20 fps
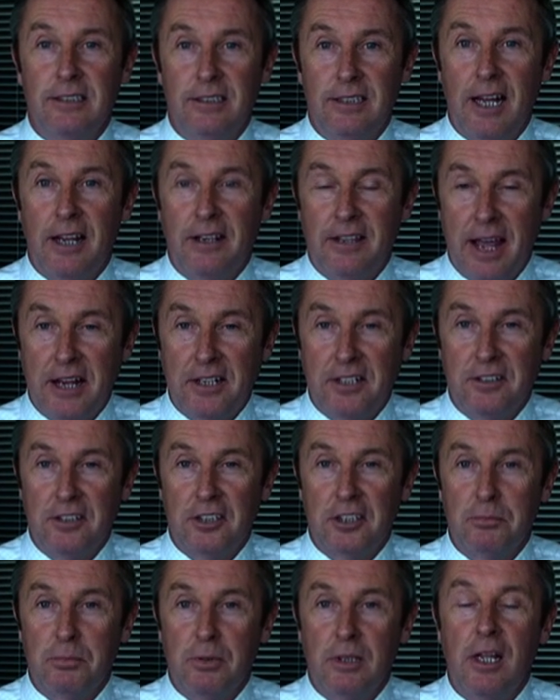not tax
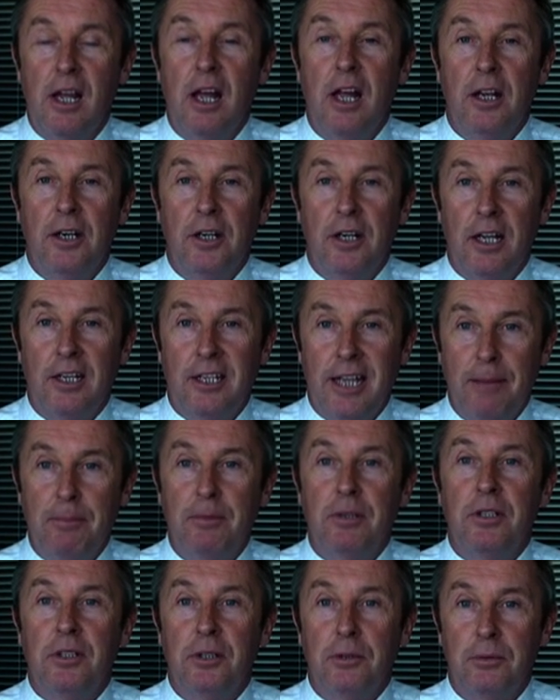deductible,
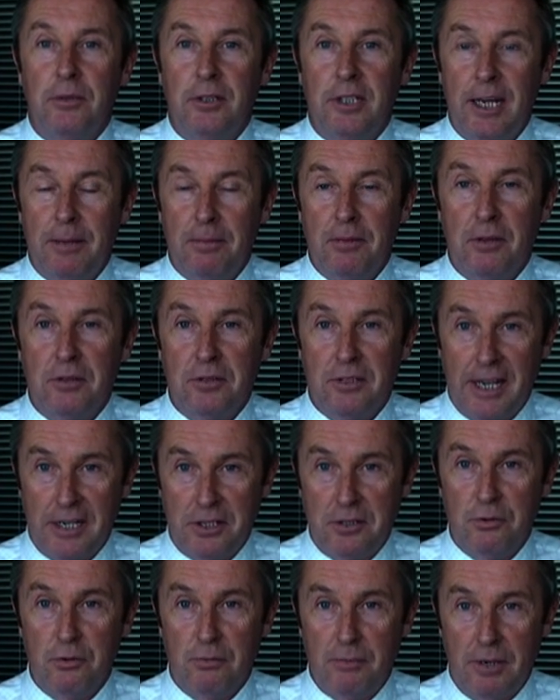attempt to keep those debts to a